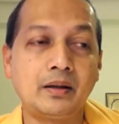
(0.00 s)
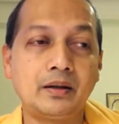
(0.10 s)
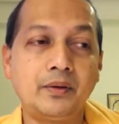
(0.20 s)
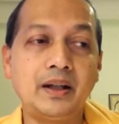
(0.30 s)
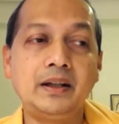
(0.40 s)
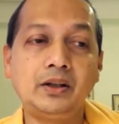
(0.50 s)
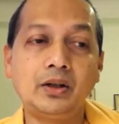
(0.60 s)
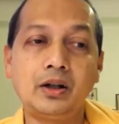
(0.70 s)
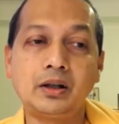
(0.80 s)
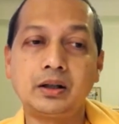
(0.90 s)
the way he
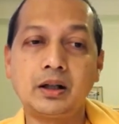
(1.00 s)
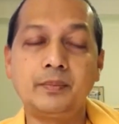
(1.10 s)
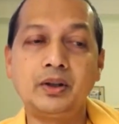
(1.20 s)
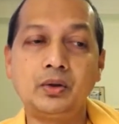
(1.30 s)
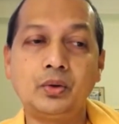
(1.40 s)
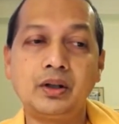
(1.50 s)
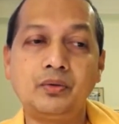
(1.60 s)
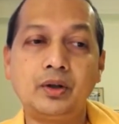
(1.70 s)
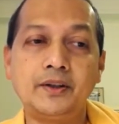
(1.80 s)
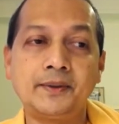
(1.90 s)
taught Karma Yoga
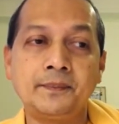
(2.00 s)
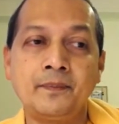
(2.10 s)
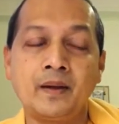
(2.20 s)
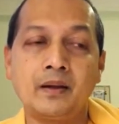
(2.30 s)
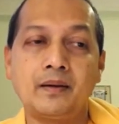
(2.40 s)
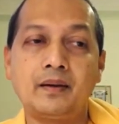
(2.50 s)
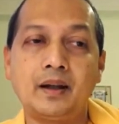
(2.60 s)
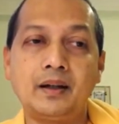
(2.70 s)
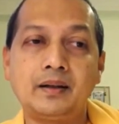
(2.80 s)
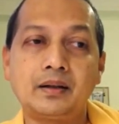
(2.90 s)
was
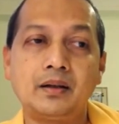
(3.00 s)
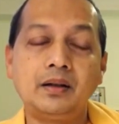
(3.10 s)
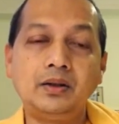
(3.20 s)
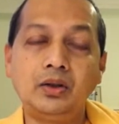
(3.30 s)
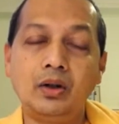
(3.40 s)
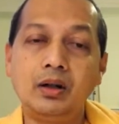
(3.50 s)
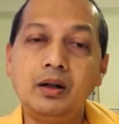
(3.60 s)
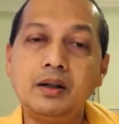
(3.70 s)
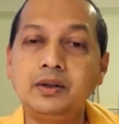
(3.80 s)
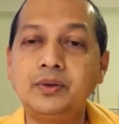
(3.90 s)
that
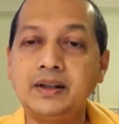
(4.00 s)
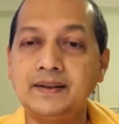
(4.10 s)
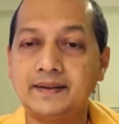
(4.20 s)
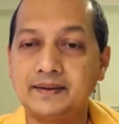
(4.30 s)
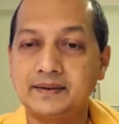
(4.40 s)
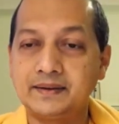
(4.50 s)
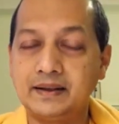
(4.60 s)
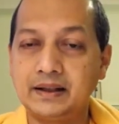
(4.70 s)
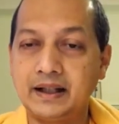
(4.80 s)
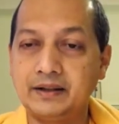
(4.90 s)
your duties
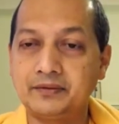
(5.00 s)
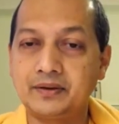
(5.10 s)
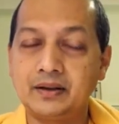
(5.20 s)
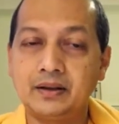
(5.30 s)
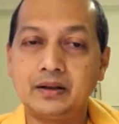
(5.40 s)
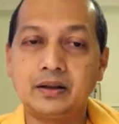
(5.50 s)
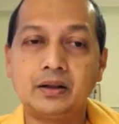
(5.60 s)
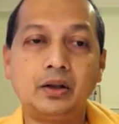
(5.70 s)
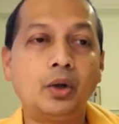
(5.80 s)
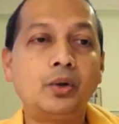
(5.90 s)
in life,
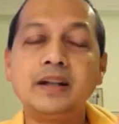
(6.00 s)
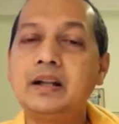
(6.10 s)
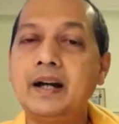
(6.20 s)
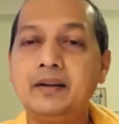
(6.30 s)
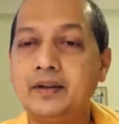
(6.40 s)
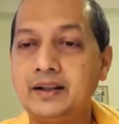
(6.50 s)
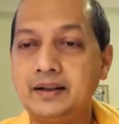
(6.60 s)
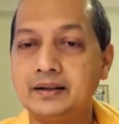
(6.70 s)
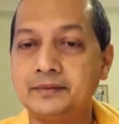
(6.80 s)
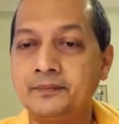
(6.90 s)
Laukika and
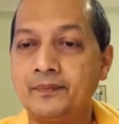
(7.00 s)
Vaidika,